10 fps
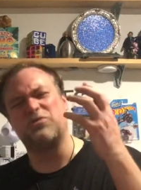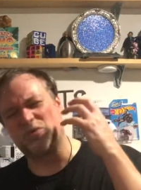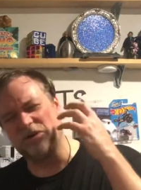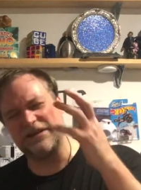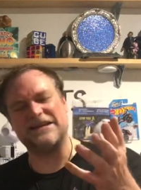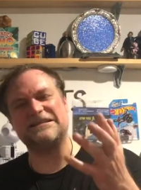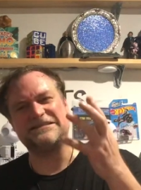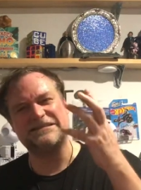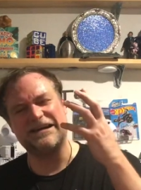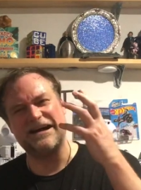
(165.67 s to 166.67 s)

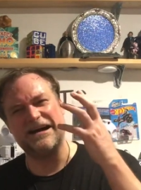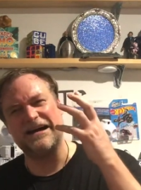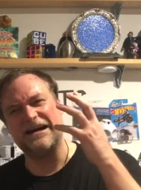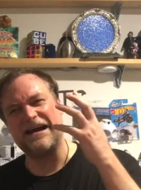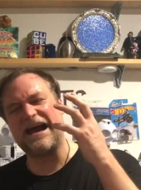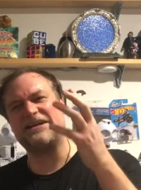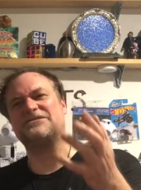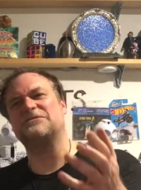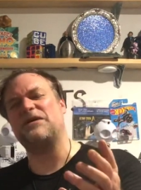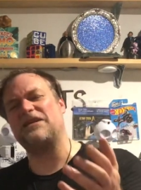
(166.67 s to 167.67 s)
brilliant uh,
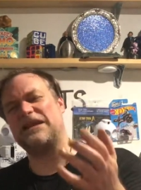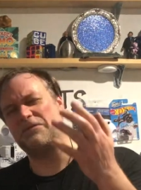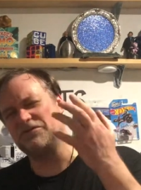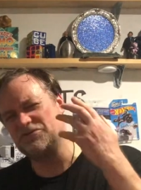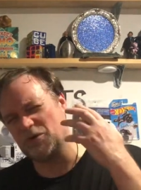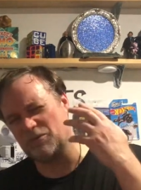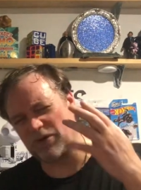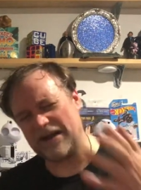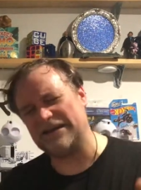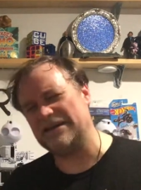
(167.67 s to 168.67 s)
actor by the name of Joel
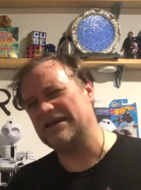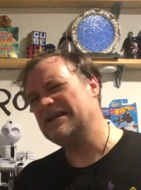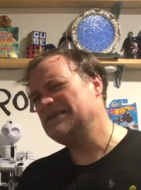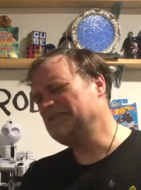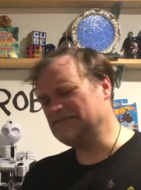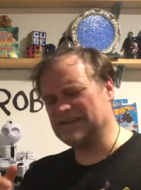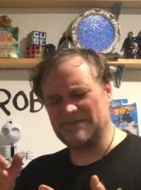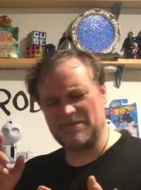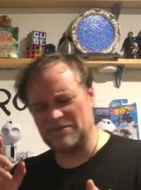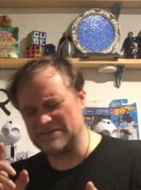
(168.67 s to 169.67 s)
Brady. Just a,
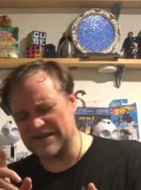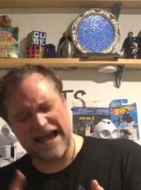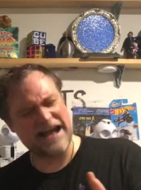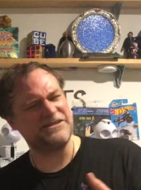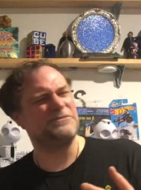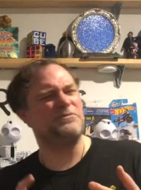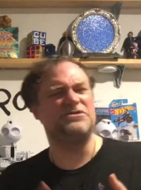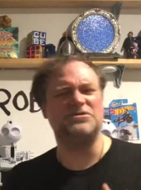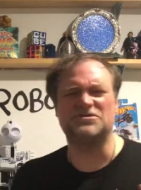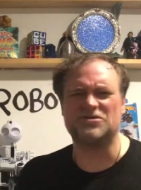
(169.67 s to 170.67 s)
he's an actor,
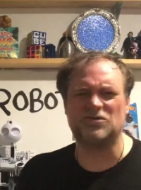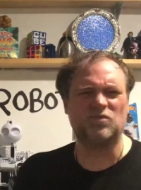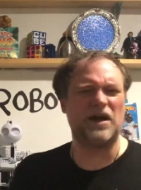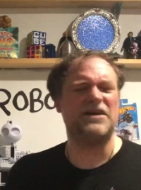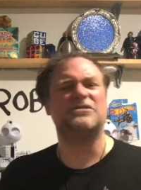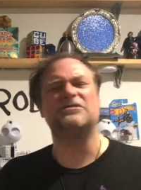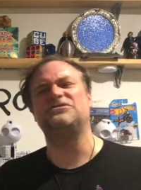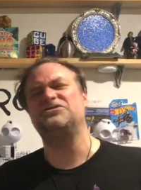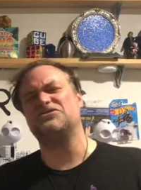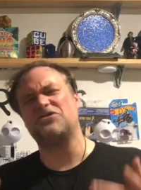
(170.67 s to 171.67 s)
producer, writer,
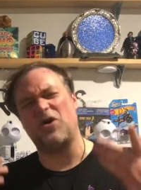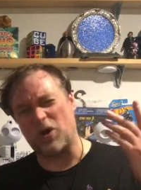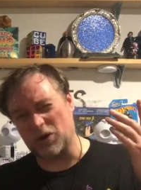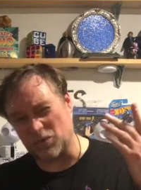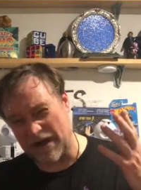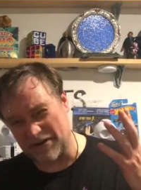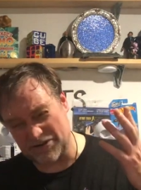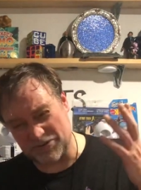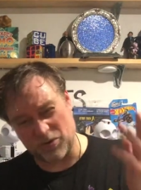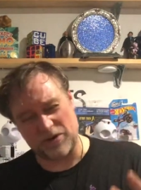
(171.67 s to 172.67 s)
just all around
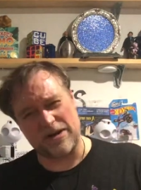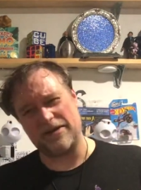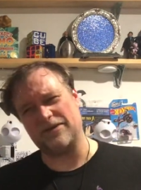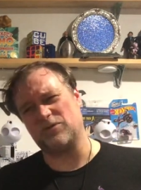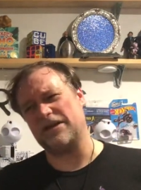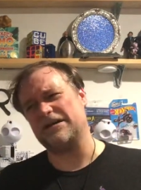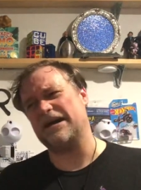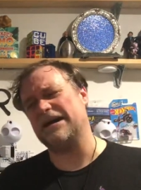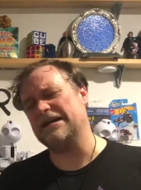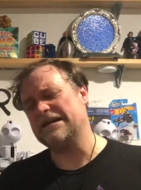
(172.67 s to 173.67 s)
extraordinary, great
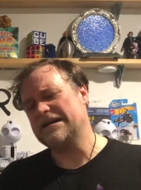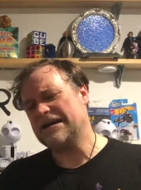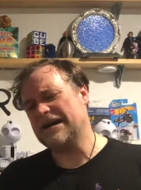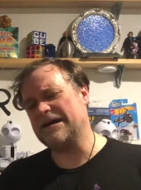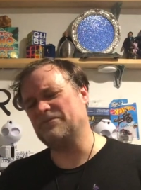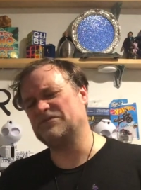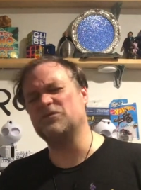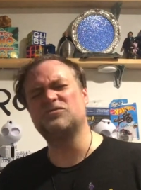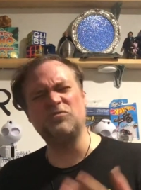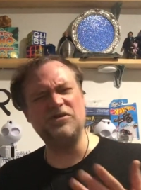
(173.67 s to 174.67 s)
guy. Um, so it
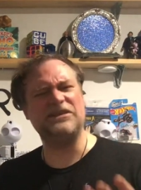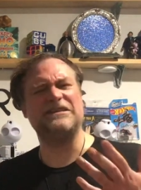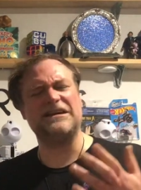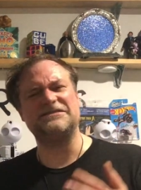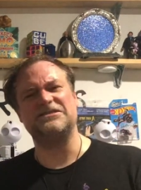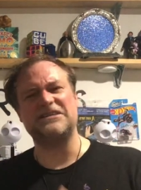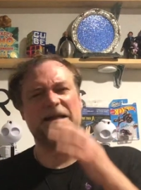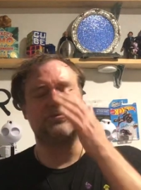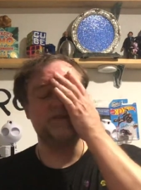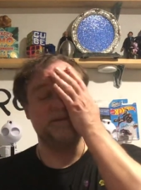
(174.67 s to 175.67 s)
was really nice to chat
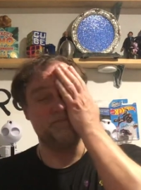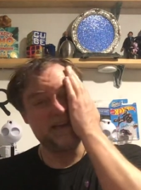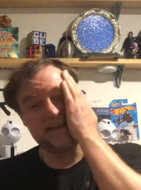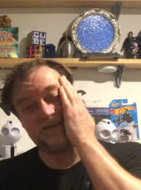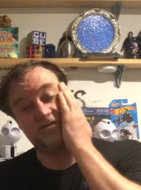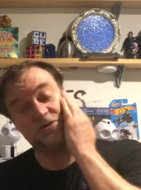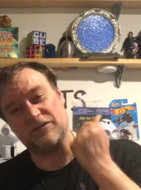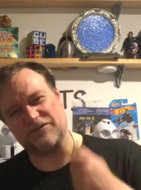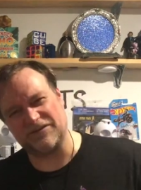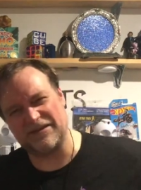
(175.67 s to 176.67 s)
up with him. Thank you,
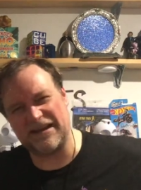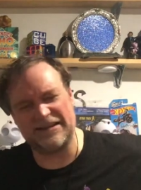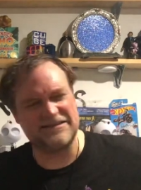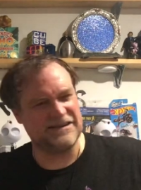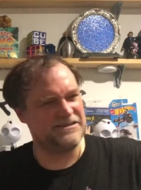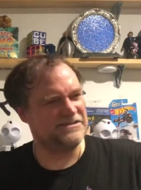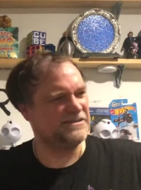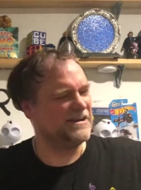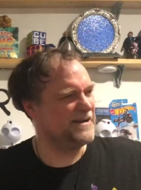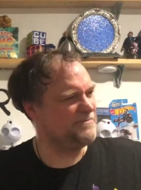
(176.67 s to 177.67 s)
Joel, for getting in touch.
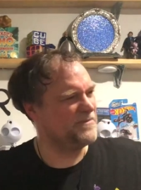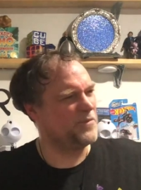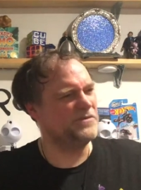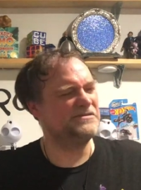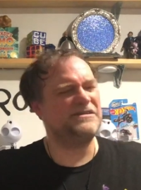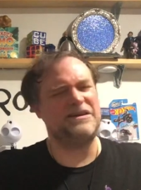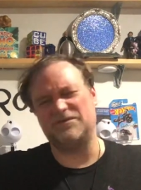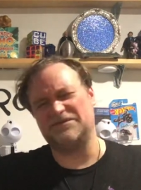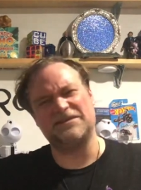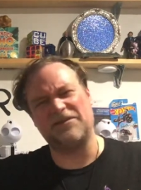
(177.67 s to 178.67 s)
Um, it was uh, it
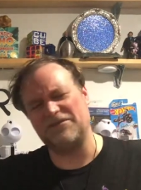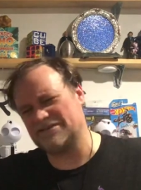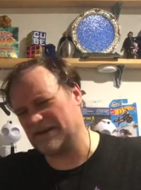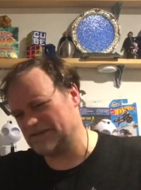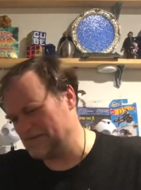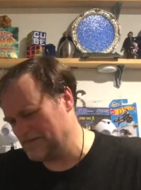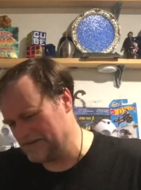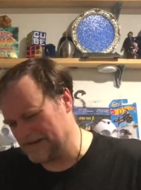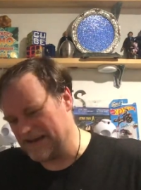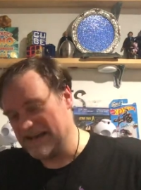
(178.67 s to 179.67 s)
was just lovely to talk to you,
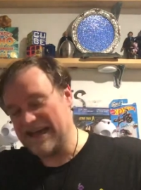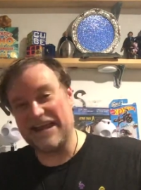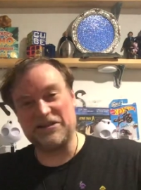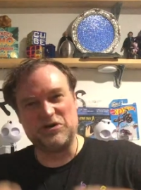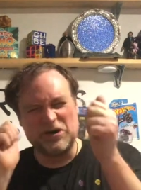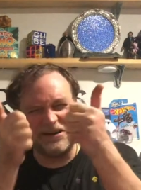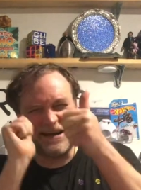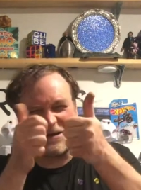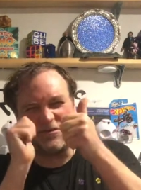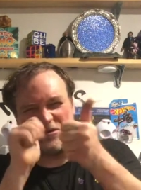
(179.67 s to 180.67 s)
and uh, and good
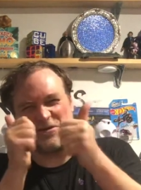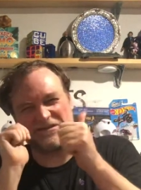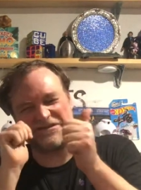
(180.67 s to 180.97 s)
luck with your